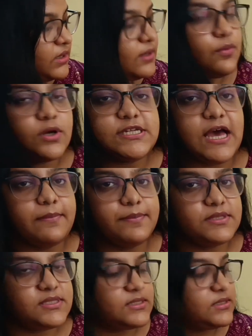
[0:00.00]
Now what
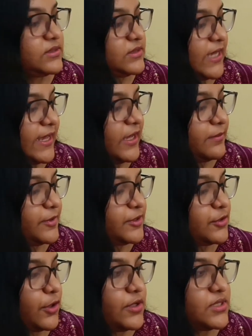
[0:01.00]
happens in
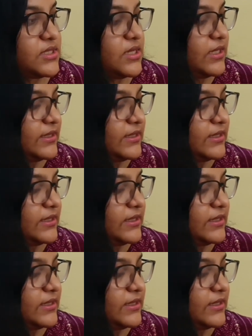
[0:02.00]
dihybrid cross,